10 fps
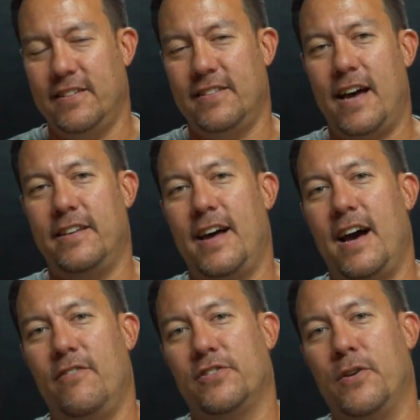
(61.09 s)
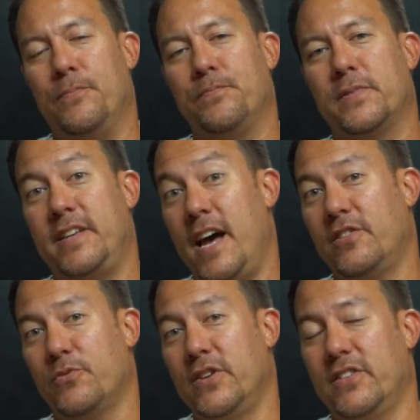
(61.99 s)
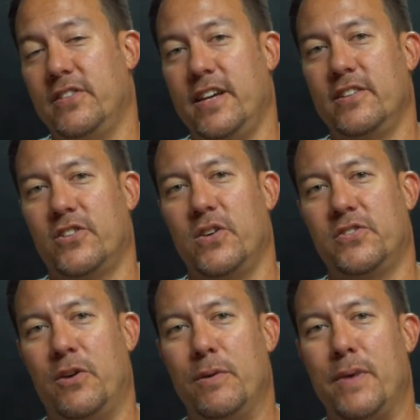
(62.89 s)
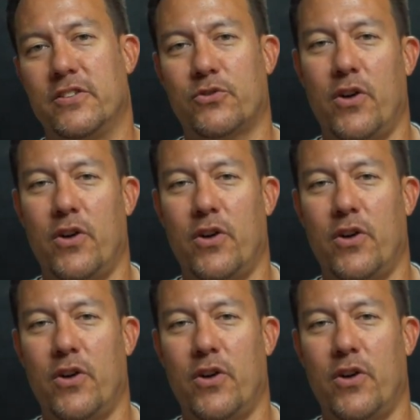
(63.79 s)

He's had to have some tests recently, and so he was telling me about his